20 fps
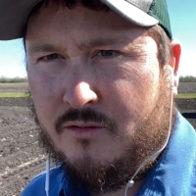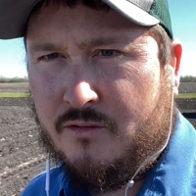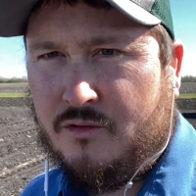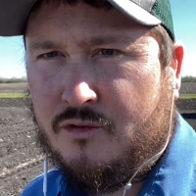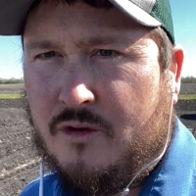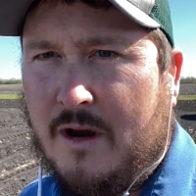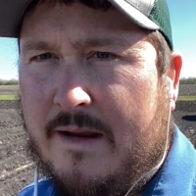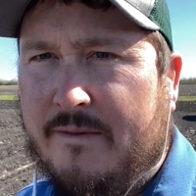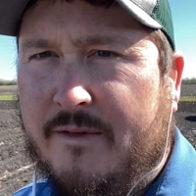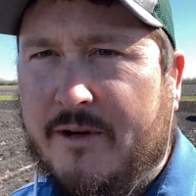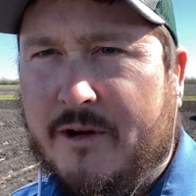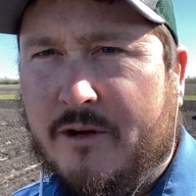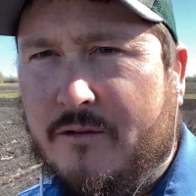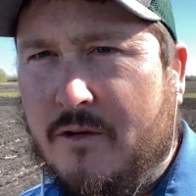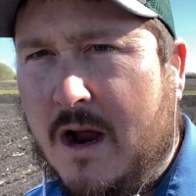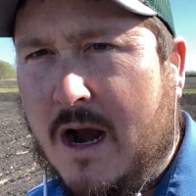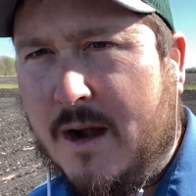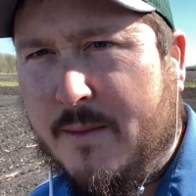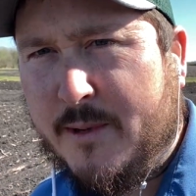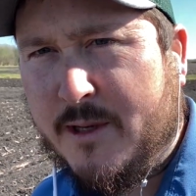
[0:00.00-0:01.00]
Traveling
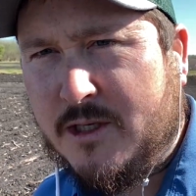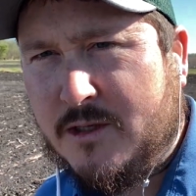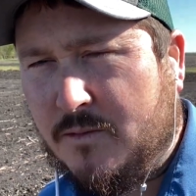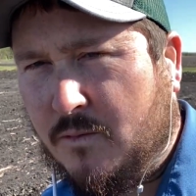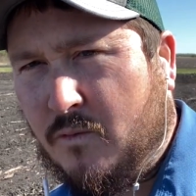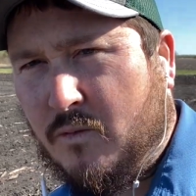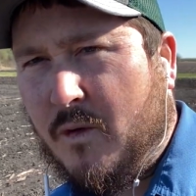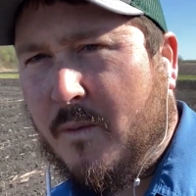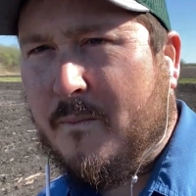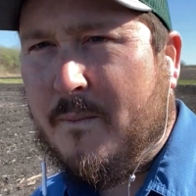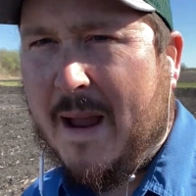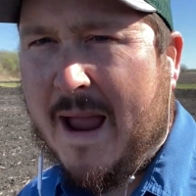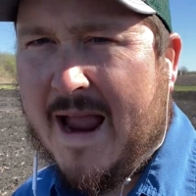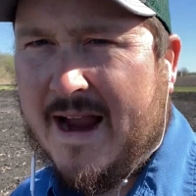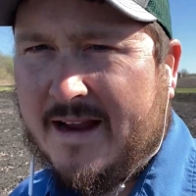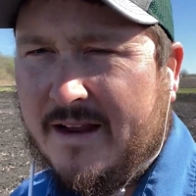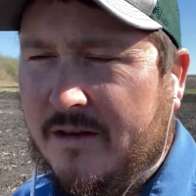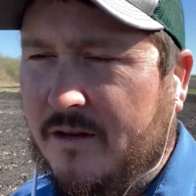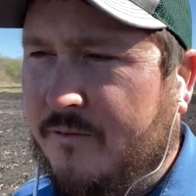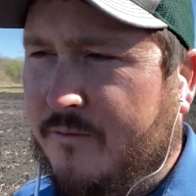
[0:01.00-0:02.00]
agronomists, we're
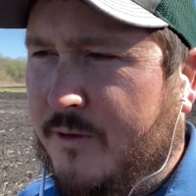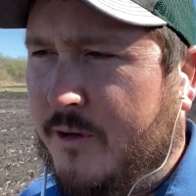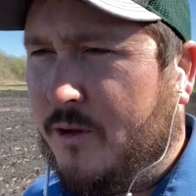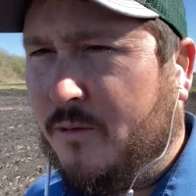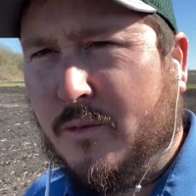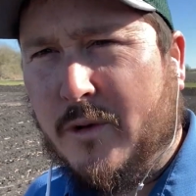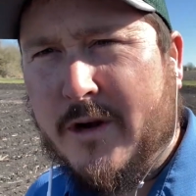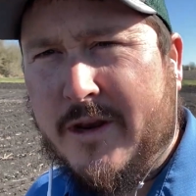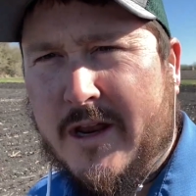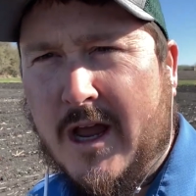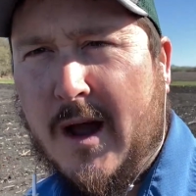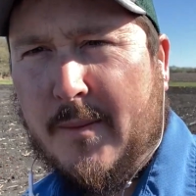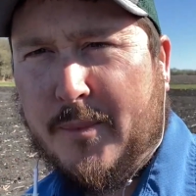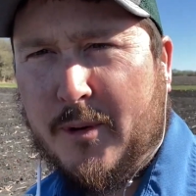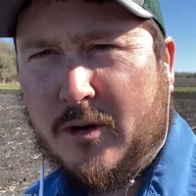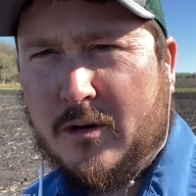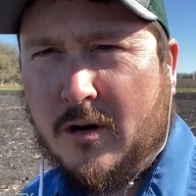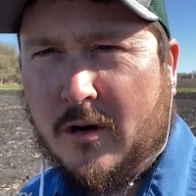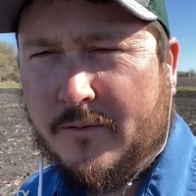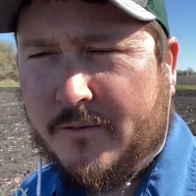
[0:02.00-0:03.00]
back in the field. We're in the
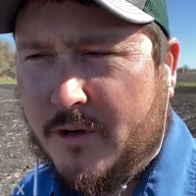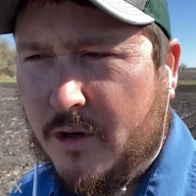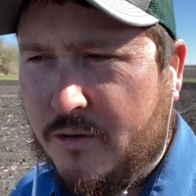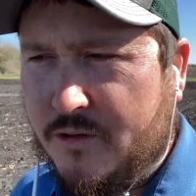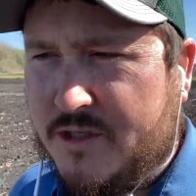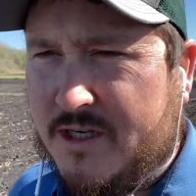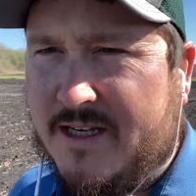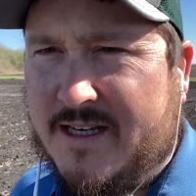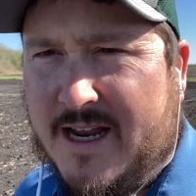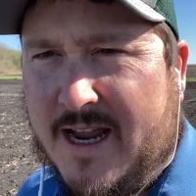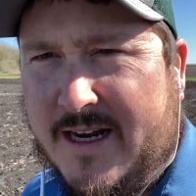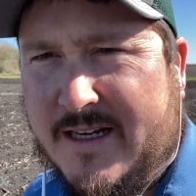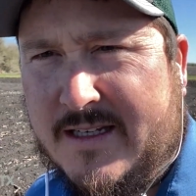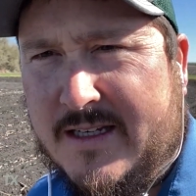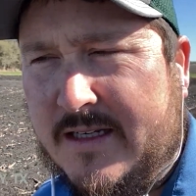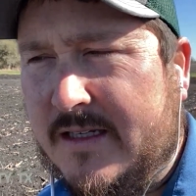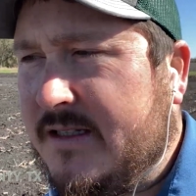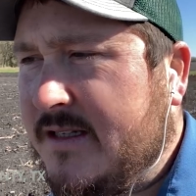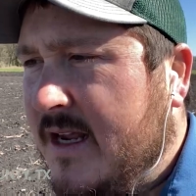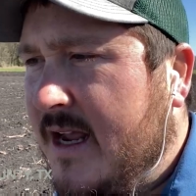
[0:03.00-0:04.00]
upper Gulf Coast of
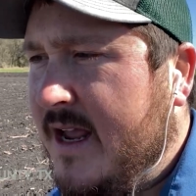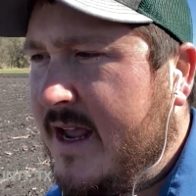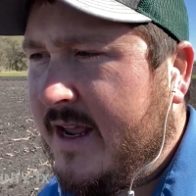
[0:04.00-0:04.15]
Texas.